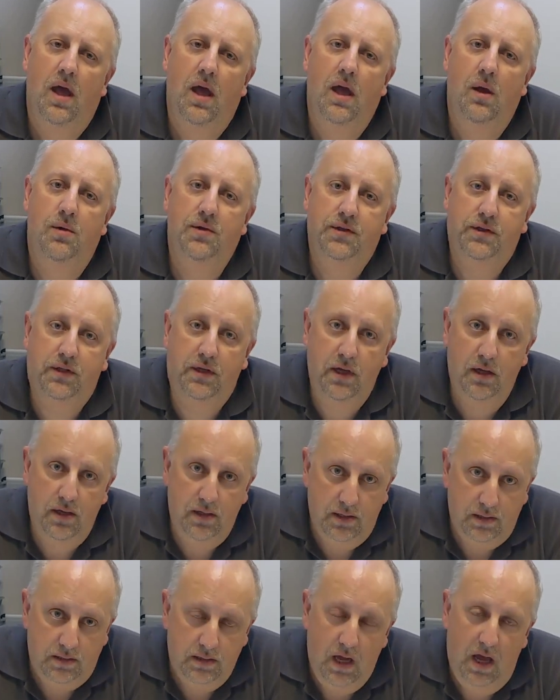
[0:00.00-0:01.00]
It was
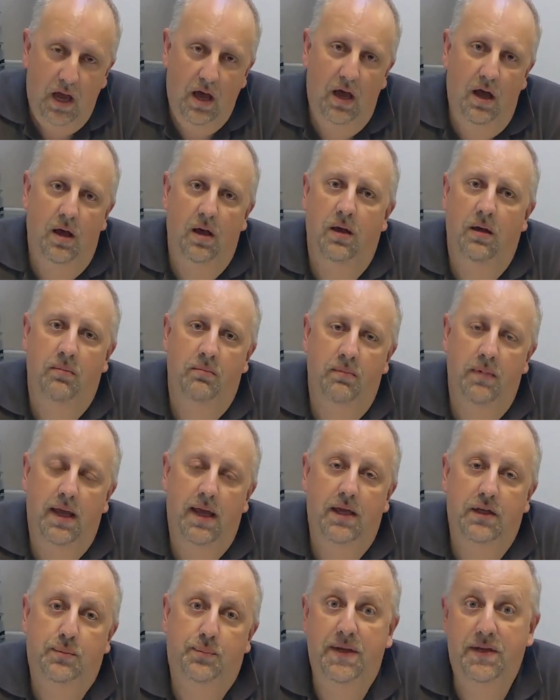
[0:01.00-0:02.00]
good.
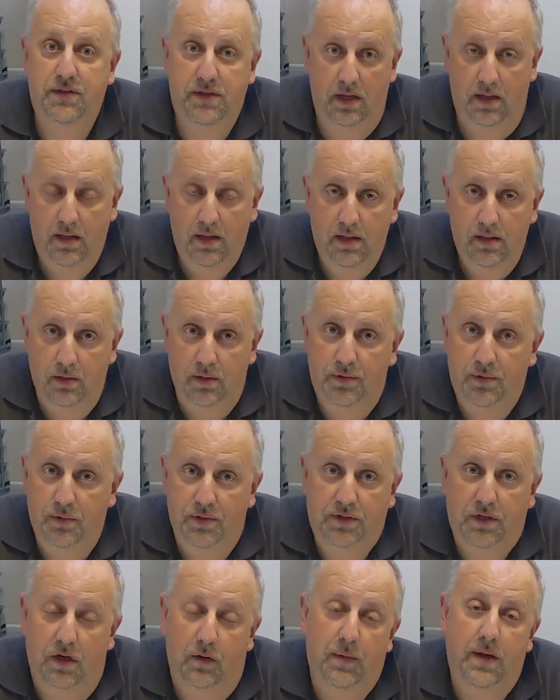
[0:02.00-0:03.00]
It's busier than I thought
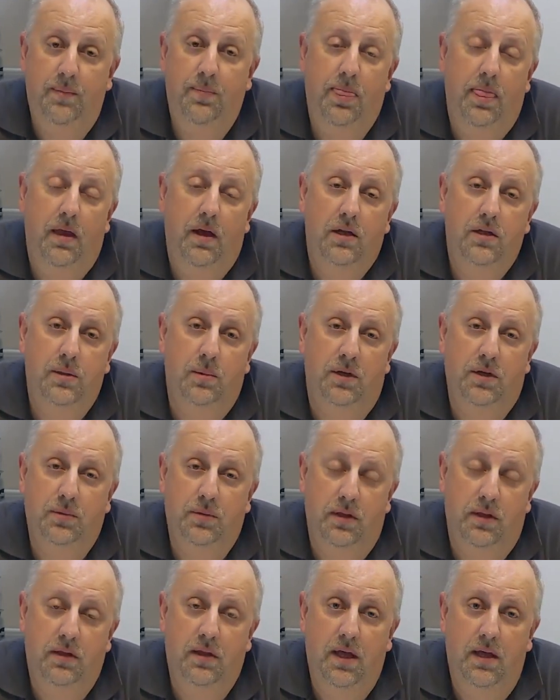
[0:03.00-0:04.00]
it was going to be. To be
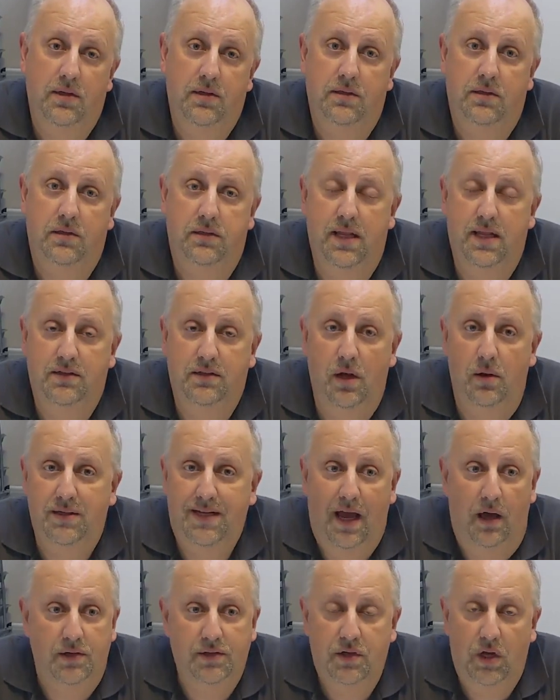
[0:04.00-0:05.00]
honest with you, there's no
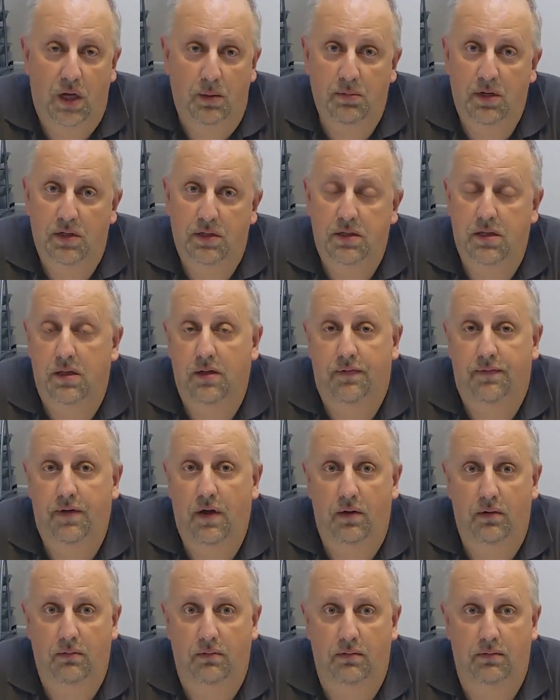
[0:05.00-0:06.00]
downtime. Literally, the
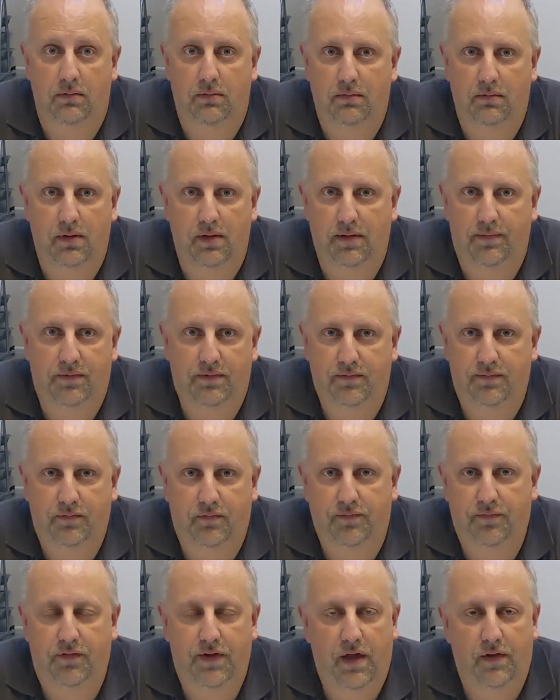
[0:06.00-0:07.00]
phone, you
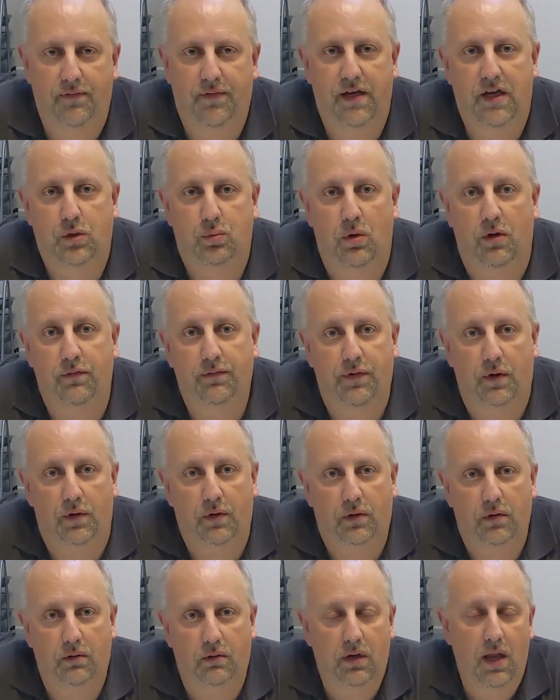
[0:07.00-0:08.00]
finish one
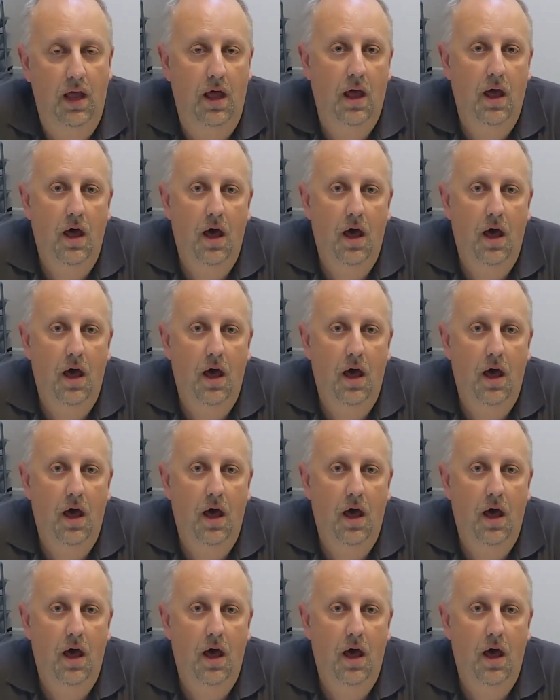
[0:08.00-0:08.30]
phone call,